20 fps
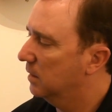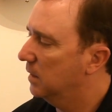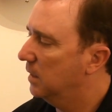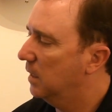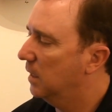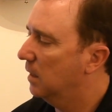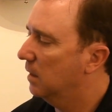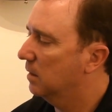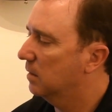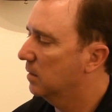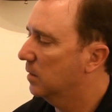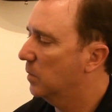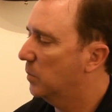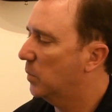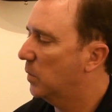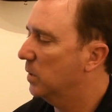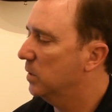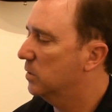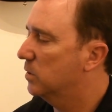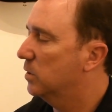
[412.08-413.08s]
Yeah, I'm
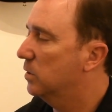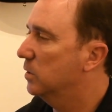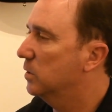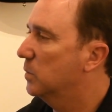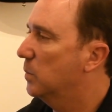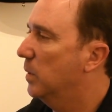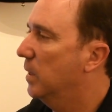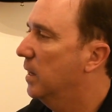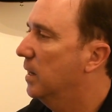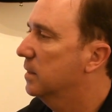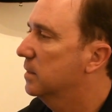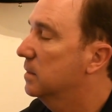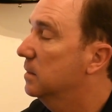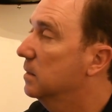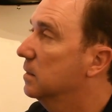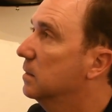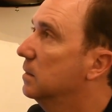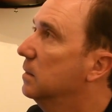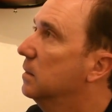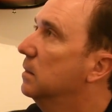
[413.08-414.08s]
pretty sure it's
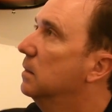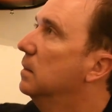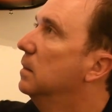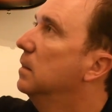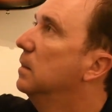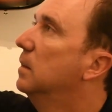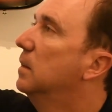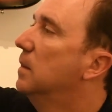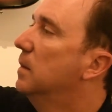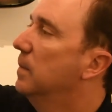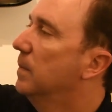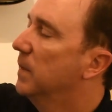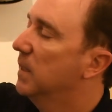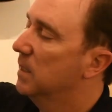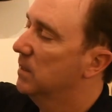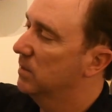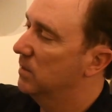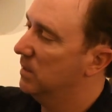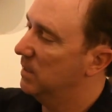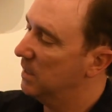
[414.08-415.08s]
plastic.
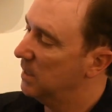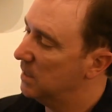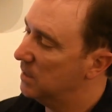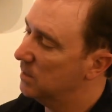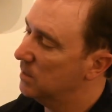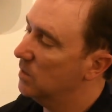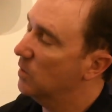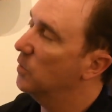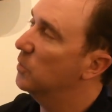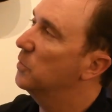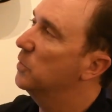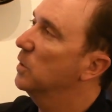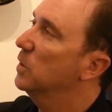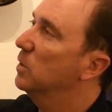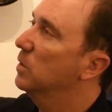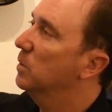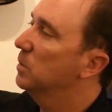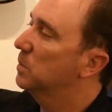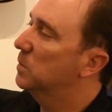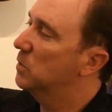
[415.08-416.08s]
So these don't
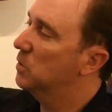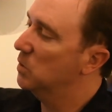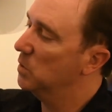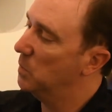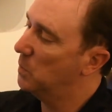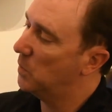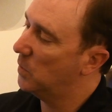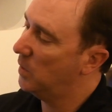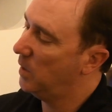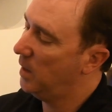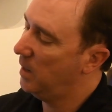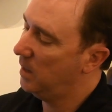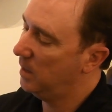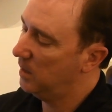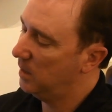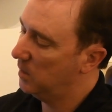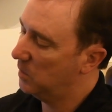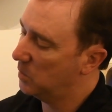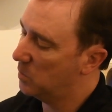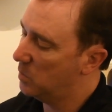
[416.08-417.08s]
feel super
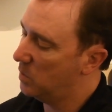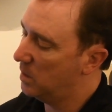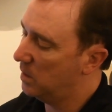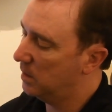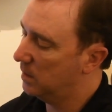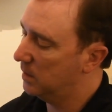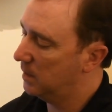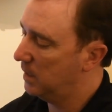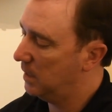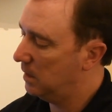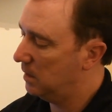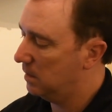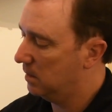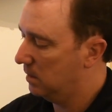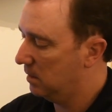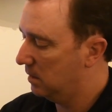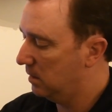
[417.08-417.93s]
high-end quality,